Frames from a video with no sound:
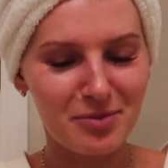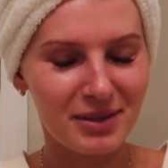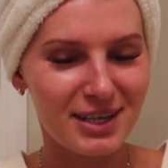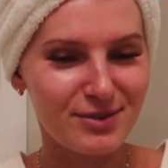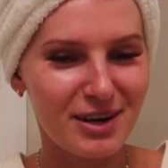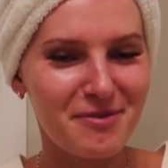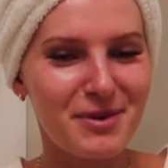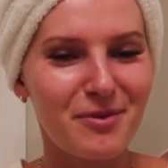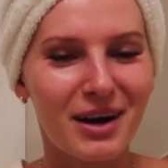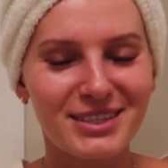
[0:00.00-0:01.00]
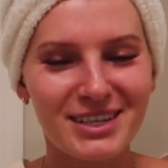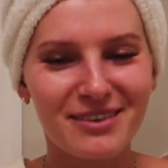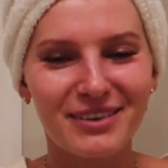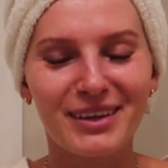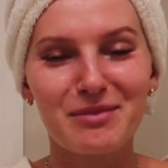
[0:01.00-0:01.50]
but that's what I've been watching
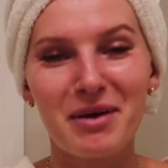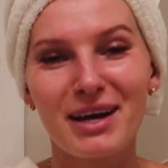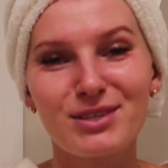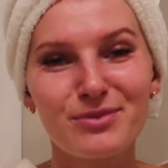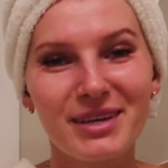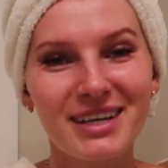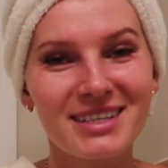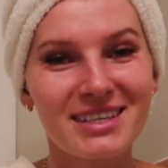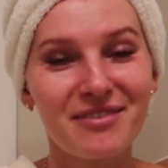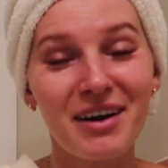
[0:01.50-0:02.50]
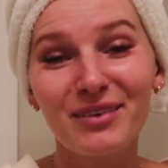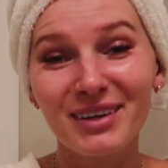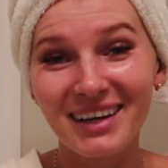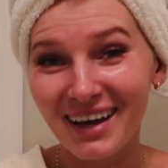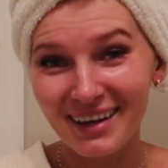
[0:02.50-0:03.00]
for like the past week because I found
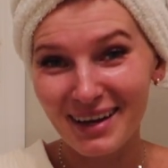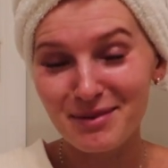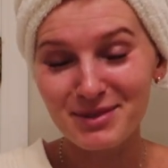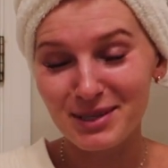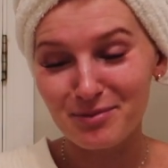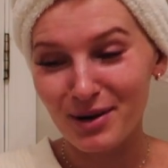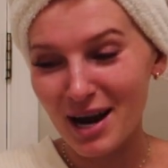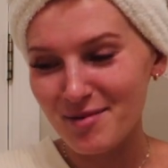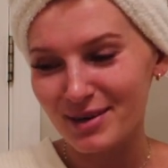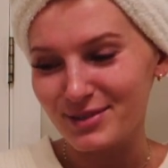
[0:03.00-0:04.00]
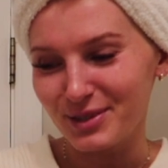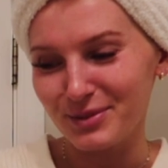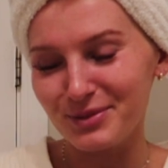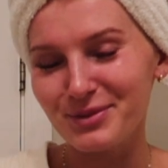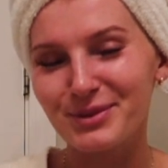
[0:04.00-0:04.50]
it on Amazon Prime and I was like,
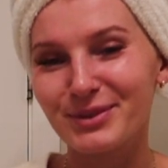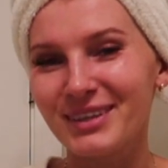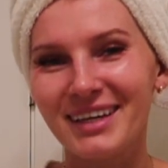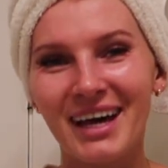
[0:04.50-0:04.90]
ooh,